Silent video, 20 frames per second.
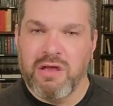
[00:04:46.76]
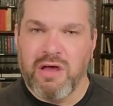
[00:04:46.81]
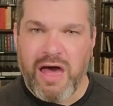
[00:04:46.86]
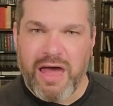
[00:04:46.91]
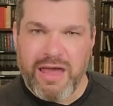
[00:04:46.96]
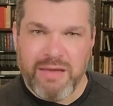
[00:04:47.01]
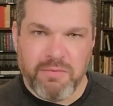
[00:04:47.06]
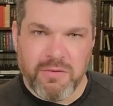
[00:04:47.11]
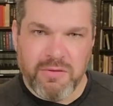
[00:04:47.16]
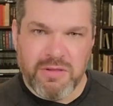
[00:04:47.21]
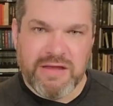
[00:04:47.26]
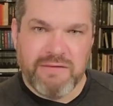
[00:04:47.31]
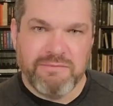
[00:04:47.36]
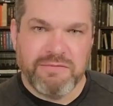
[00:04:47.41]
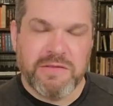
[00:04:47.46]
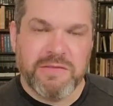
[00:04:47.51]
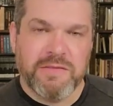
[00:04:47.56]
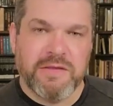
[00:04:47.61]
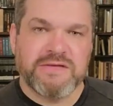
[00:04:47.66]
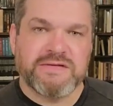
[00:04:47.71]
I
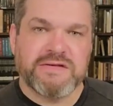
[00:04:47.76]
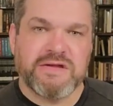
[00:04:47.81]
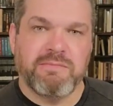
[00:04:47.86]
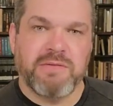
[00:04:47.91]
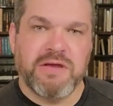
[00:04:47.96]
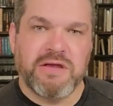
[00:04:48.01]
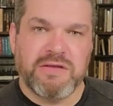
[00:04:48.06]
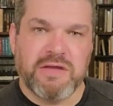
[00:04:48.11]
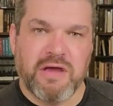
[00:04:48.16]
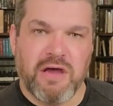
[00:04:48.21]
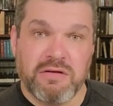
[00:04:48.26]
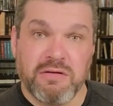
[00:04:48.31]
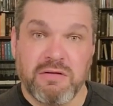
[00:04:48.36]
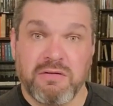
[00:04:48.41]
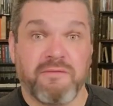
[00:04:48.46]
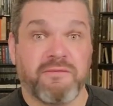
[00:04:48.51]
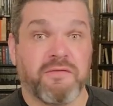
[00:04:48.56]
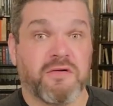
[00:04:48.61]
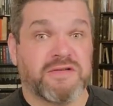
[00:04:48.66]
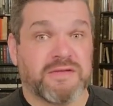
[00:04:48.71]
believe that this could be done
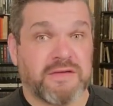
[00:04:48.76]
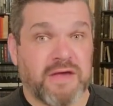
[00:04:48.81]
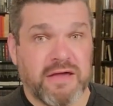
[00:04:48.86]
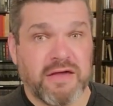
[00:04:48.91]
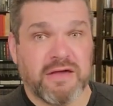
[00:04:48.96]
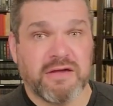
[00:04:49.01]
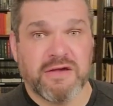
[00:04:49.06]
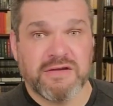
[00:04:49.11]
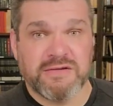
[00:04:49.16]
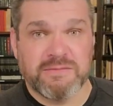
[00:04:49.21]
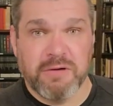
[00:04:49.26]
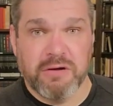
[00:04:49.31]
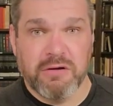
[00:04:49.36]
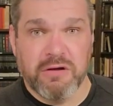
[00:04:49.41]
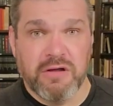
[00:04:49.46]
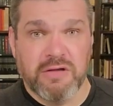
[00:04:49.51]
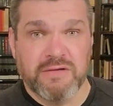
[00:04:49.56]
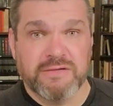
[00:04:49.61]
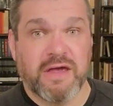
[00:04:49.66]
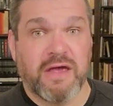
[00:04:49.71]
for psychic
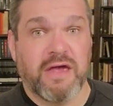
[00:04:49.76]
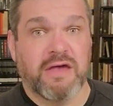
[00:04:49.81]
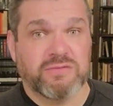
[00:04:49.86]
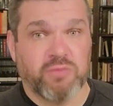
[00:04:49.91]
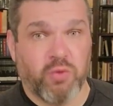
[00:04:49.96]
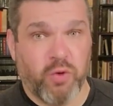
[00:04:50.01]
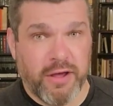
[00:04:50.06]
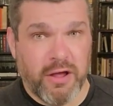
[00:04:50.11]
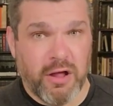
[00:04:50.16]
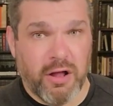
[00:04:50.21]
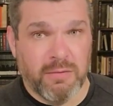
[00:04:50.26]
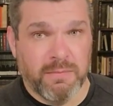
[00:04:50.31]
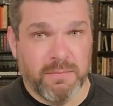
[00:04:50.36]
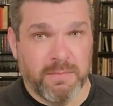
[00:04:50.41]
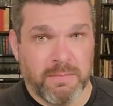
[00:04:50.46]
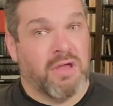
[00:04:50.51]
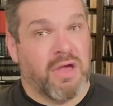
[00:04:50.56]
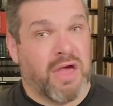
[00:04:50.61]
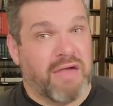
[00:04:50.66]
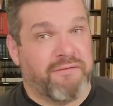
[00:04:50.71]
experience as well.
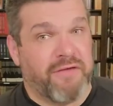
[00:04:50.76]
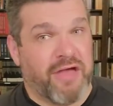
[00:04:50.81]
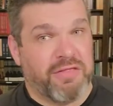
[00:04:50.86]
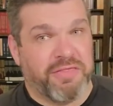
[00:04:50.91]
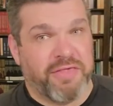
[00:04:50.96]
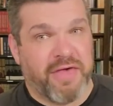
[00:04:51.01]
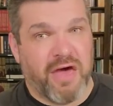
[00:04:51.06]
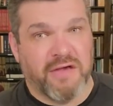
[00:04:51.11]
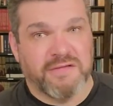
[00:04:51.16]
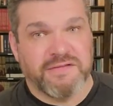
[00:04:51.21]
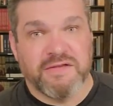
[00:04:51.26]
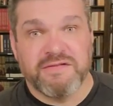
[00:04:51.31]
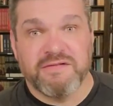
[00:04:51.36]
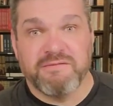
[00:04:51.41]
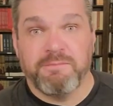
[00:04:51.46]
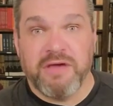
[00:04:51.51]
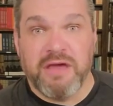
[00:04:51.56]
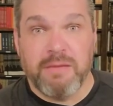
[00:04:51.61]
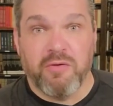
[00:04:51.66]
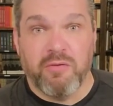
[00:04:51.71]
I've had thousands
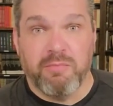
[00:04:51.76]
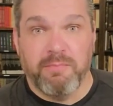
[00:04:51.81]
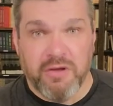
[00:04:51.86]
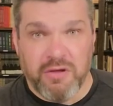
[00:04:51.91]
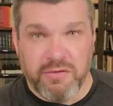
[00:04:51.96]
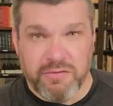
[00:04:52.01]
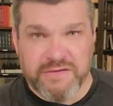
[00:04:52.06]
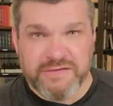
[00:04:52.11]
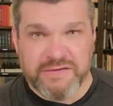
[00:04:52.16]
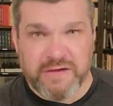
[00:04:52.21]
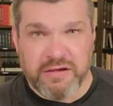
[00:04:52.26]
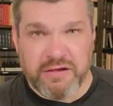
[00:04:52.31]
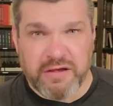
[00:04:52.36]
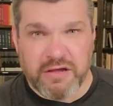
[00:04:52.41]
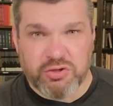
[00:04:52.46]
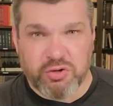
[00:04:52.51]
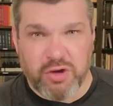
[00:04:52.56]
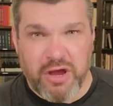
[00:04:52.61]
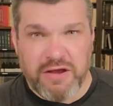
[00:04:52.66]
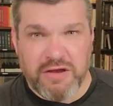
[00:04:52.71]
of people build the
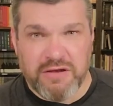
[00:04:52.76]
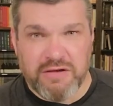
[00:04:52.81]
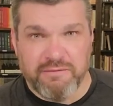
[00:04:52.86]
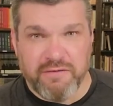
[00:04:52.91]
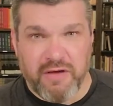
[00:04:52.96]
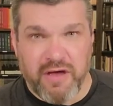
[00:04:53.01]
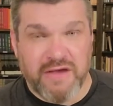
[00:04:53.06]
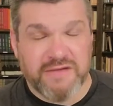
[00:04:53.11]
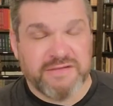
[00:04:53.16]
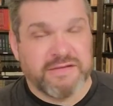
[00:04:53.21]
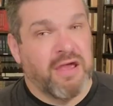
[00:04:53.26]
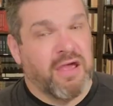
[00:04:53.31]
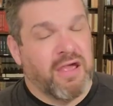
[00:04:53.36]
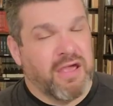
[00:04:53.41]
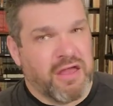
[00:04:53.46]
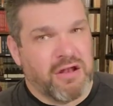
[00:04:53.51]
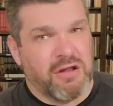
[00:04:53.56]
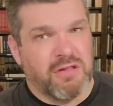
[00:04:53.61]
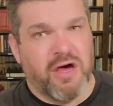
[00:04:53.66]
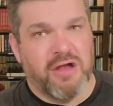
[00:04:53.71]
psychic training device,
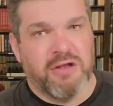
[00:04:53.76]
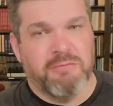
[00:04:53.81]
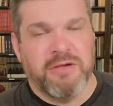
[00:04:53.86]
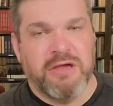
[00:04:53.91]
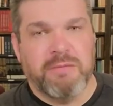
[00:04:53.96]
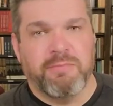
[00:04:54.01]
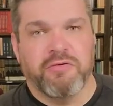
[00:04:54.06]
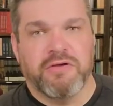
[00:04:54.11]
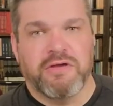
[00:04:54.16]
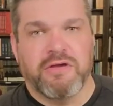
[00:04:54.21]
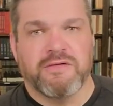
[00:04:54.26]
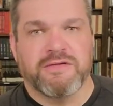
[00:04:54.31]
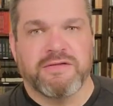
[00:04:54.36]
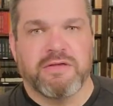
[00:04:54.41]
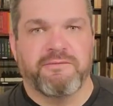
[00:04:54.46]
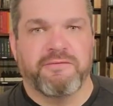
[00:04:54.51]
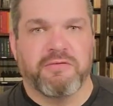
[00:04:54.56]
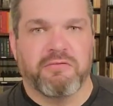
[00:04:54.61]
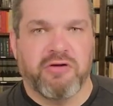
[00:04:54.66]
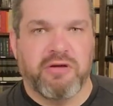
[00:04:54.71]
and a lot of people use
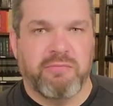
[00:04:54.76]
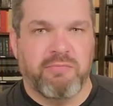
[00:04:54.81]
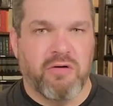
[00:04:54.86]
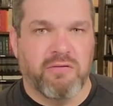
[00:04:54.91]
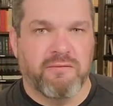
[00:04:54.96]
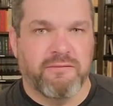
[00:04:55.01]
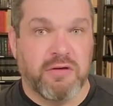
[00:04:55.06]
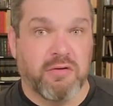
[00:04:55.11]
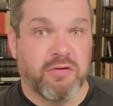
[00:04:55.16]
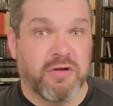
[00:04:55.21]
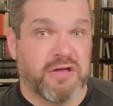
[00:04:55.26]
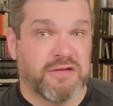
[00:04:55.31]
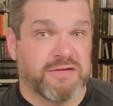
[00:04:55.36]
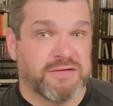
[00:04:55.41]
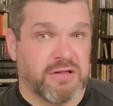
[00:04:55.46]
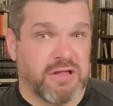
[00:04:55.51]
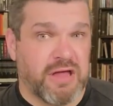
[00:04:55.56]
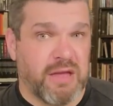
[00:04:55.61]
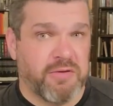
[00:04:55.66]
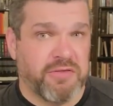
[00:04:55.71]
them for remote viewing and
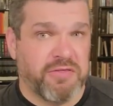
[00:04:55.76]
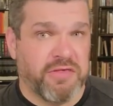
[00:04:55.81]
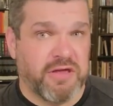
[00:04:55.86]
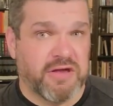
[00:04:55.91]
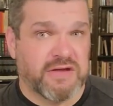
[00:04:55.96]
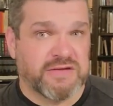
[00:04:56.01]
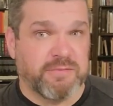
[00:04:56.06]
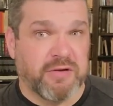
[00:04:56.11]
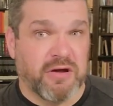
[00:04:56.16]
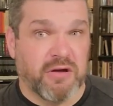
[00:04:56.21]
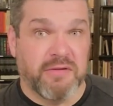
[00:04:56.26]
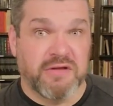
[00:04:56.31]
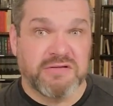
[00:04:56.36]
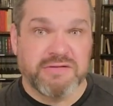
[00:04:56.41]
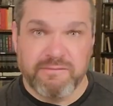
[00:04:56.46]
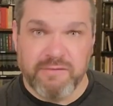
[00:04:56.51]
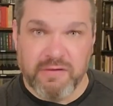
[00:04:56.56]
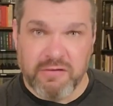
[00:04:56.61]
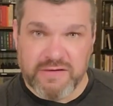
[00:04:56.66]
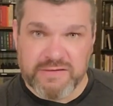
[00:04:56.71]
telepathy
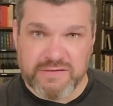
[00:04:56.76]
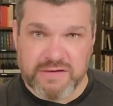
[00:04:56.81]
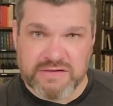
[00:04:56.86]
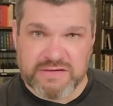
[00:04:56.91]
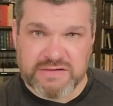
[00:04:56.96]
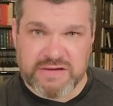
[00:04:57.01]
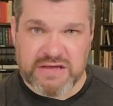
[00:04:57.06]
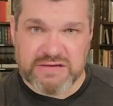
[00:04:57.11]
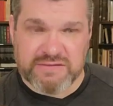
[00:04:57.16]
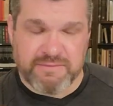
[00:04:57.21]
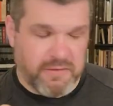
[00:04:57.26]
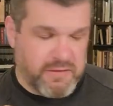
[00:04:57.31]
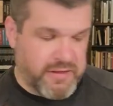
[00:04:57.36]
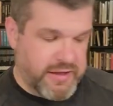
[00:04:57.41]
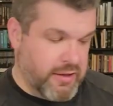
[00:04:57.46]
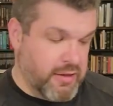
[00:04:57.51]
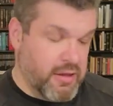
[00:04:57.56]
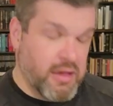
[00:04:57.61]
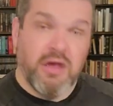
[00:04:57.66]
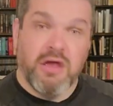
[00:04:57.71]
experiments very
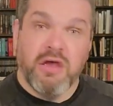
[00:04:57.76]
successfully.